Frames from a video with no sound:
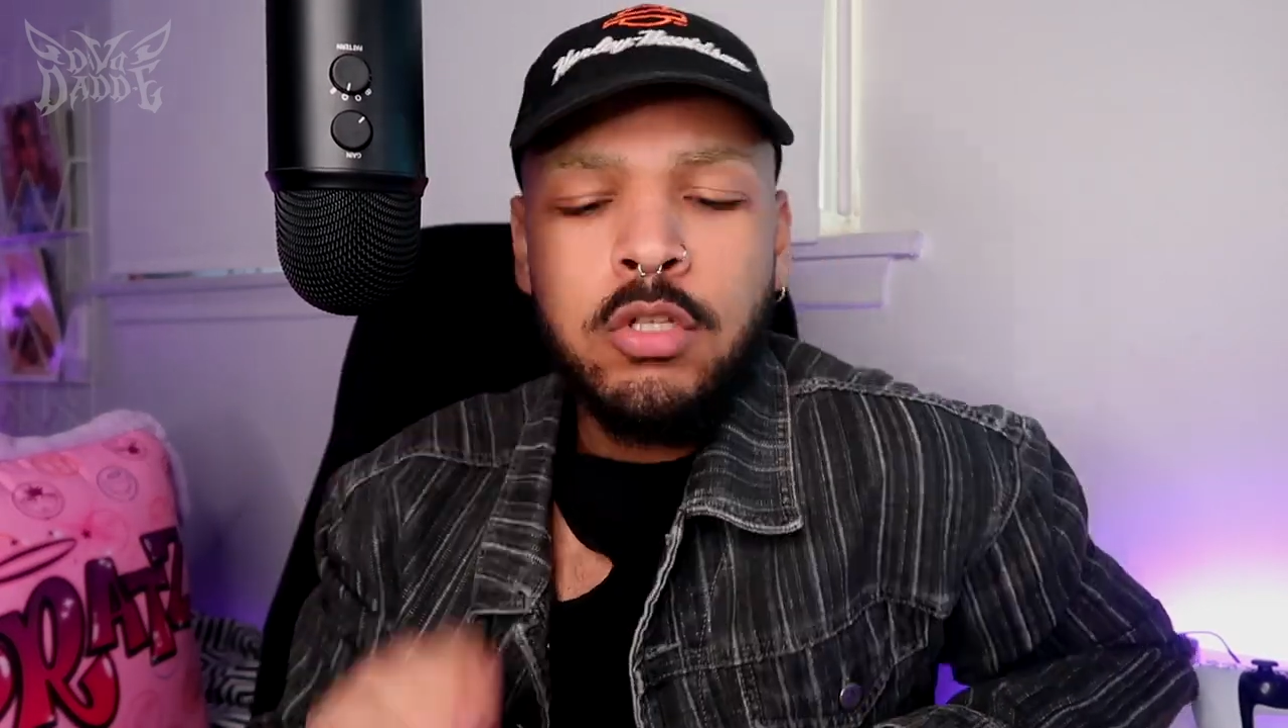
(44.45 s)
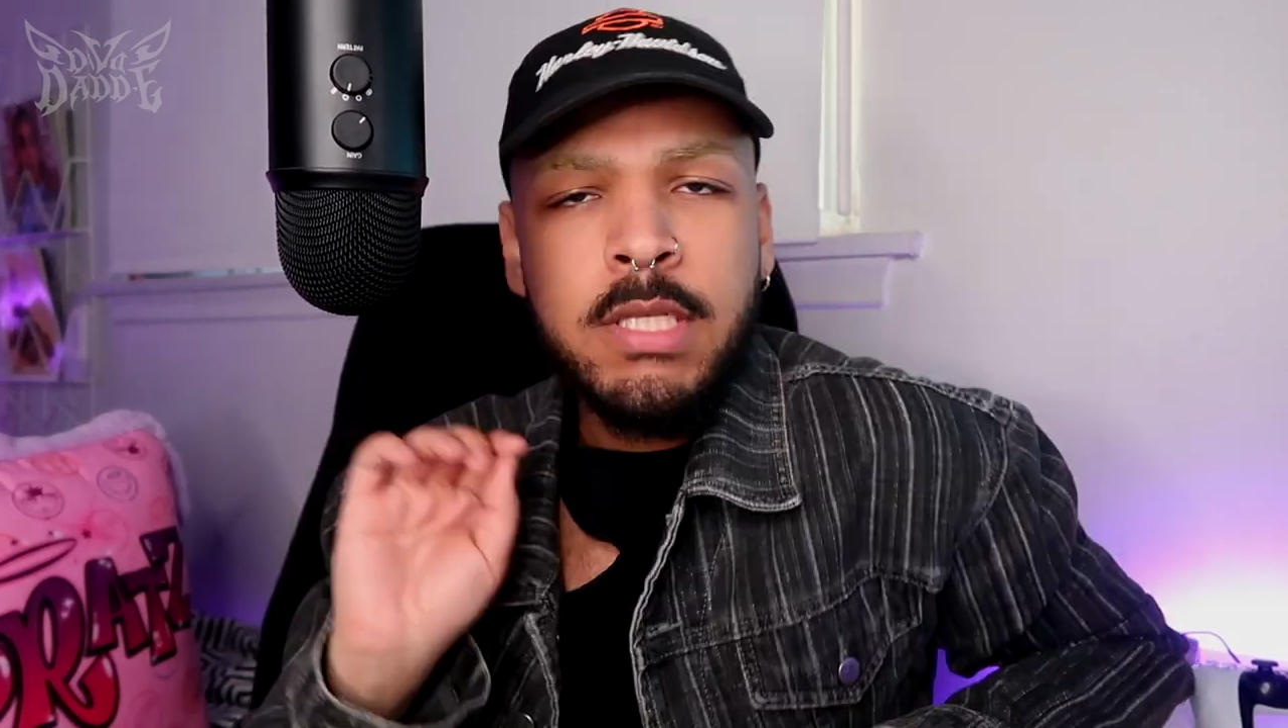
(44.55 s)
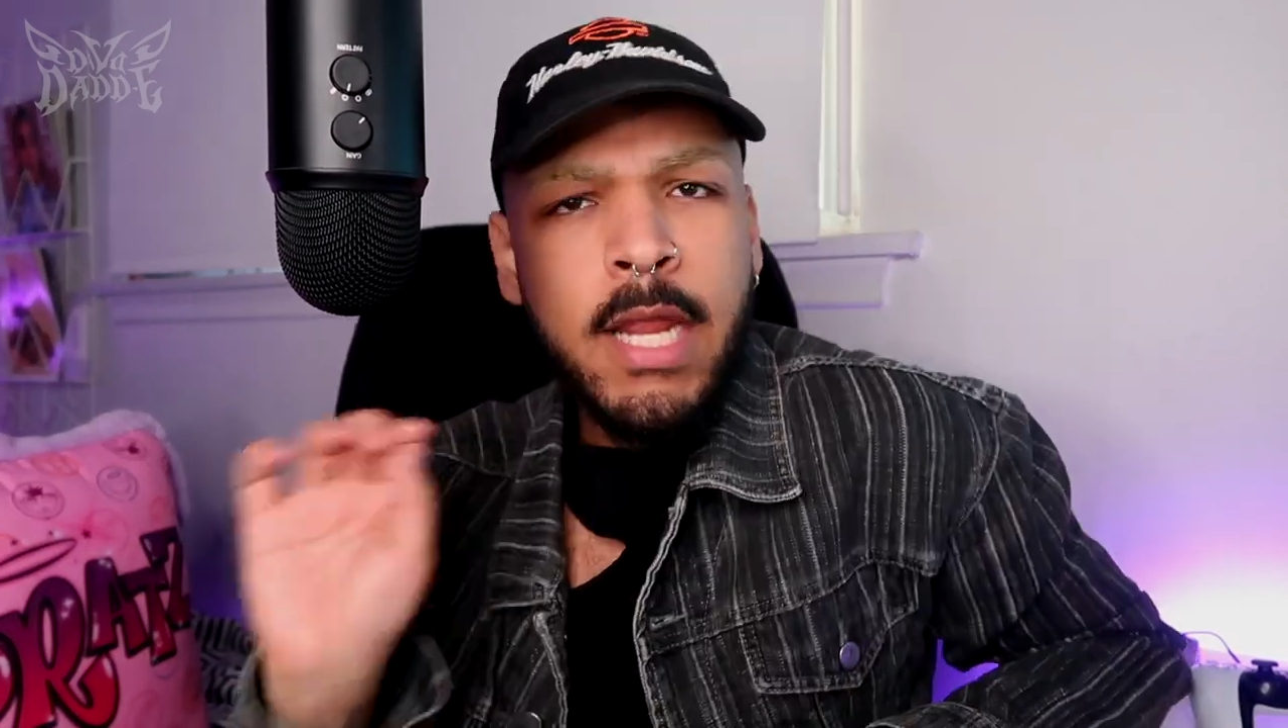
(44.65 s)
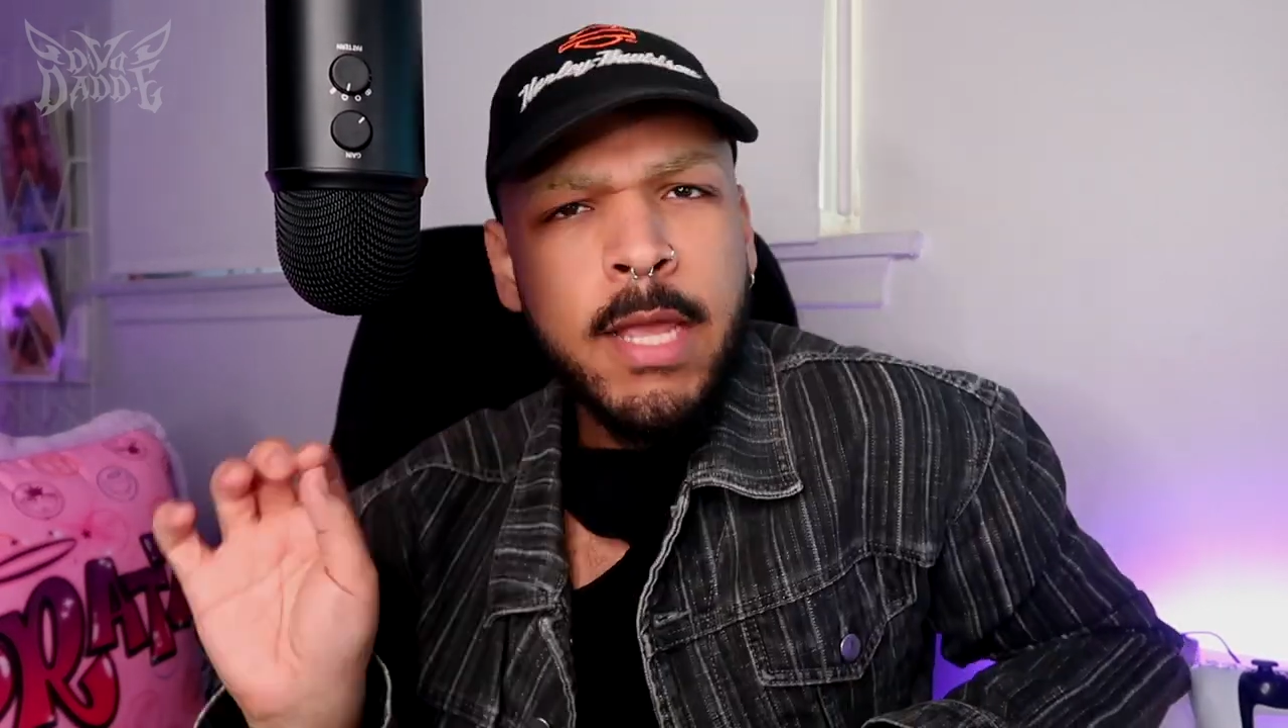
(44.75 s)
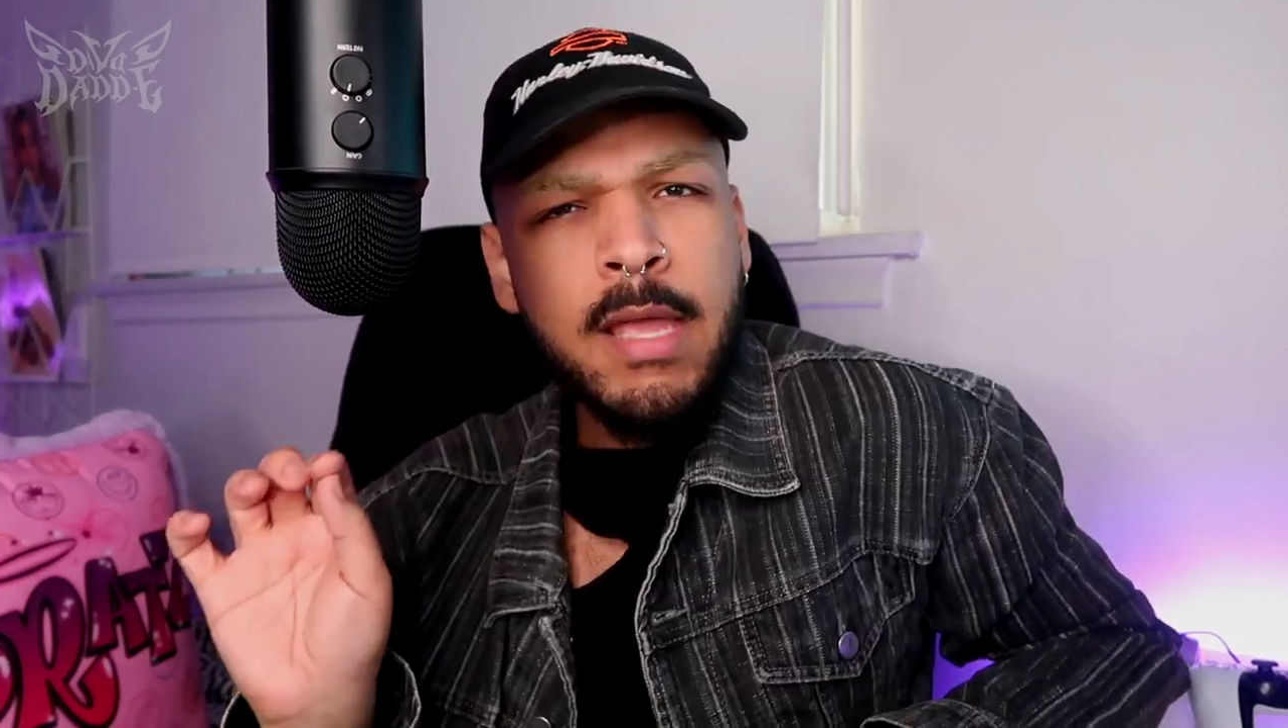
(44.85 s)
So
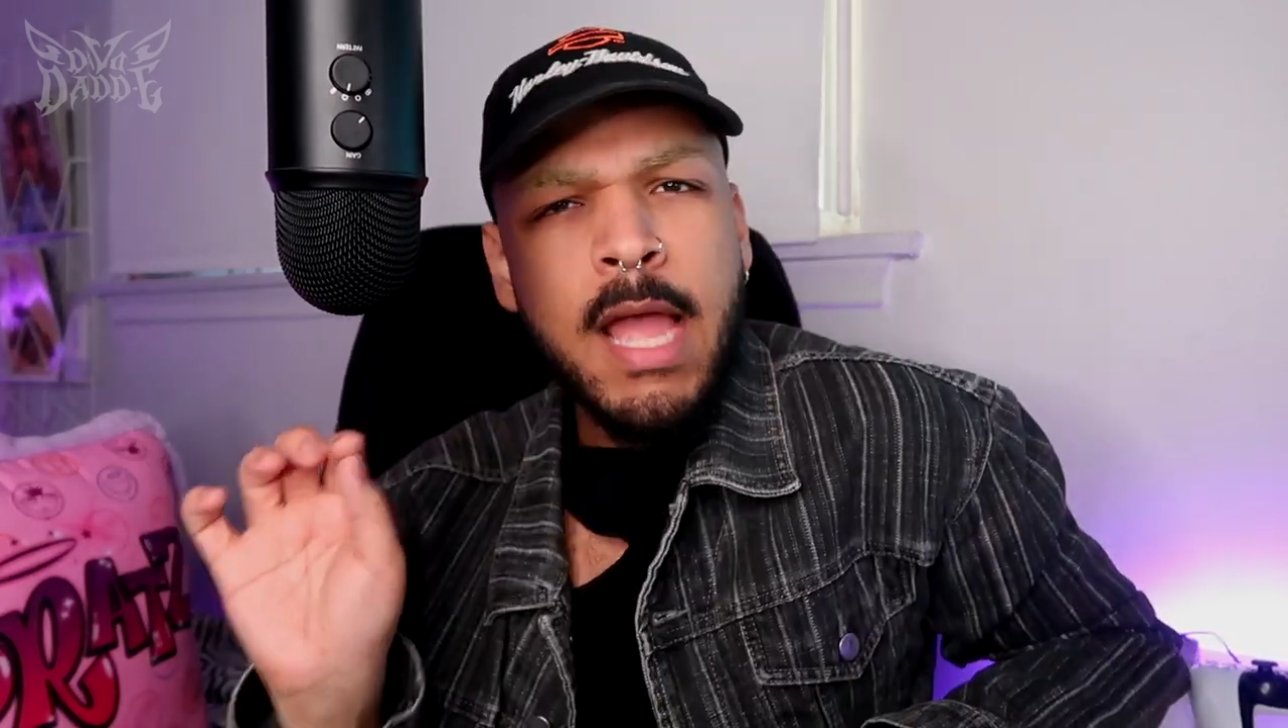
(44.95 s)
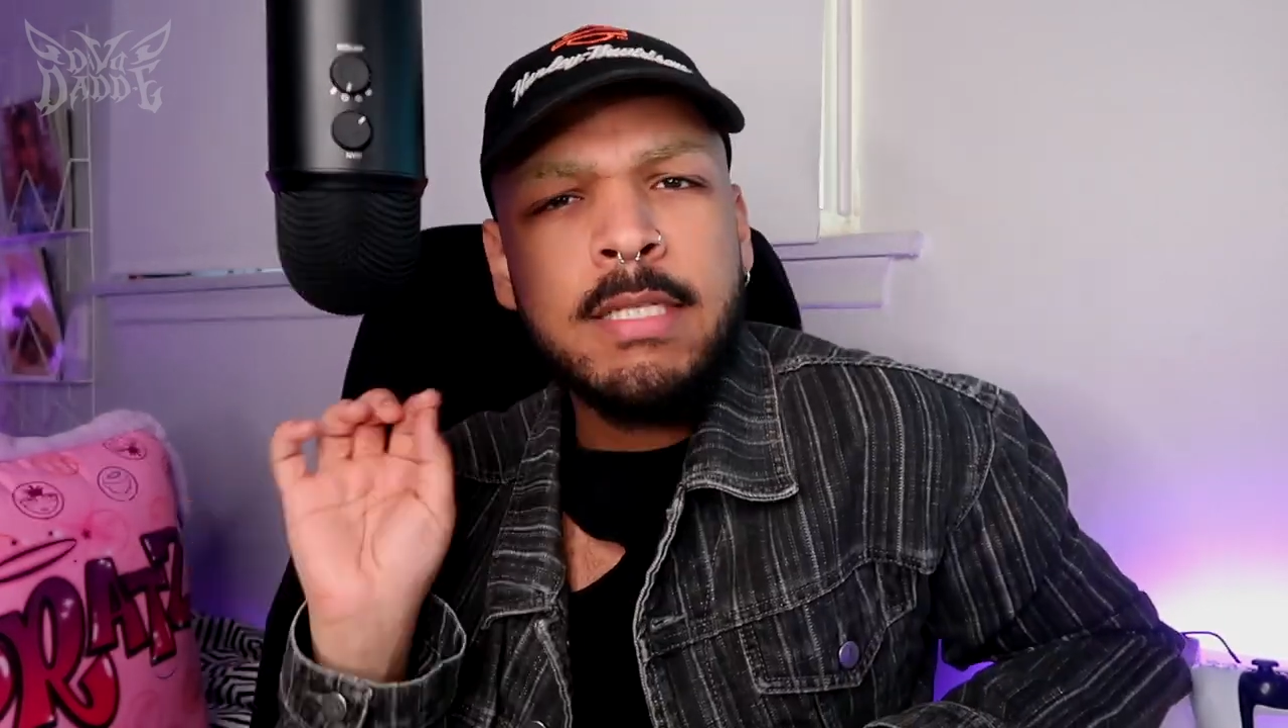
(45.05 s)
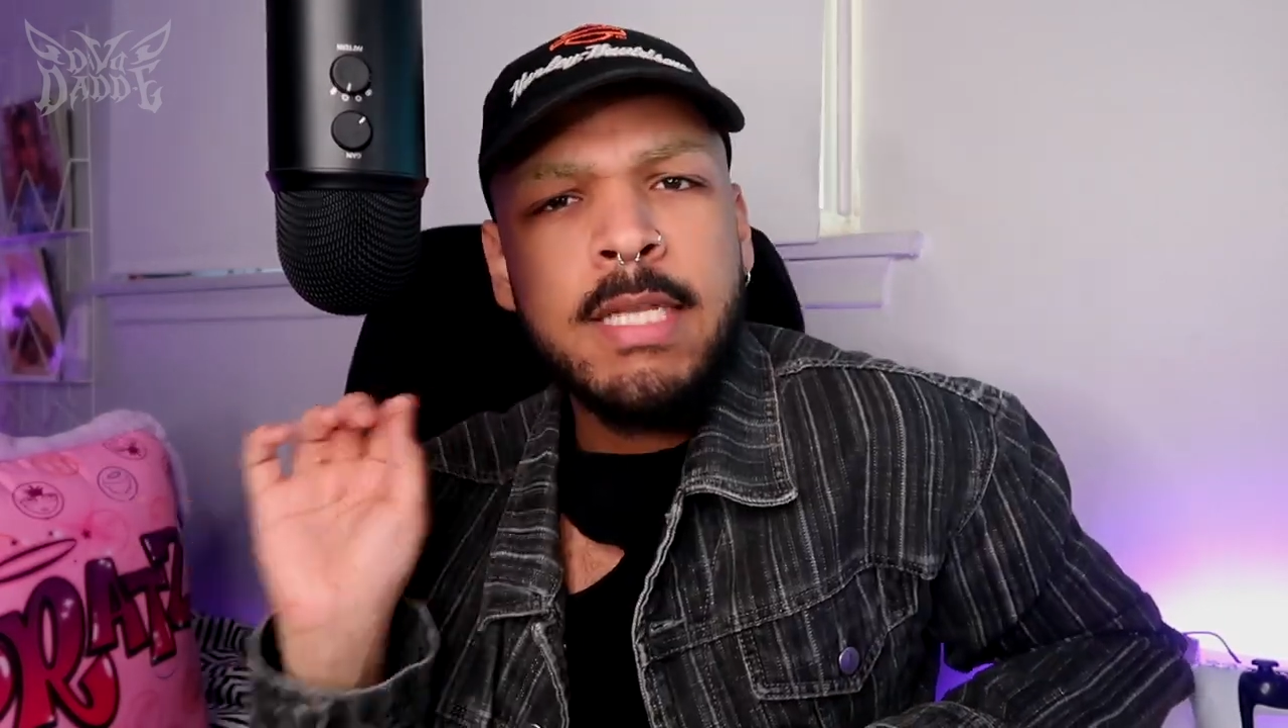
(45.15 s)
today I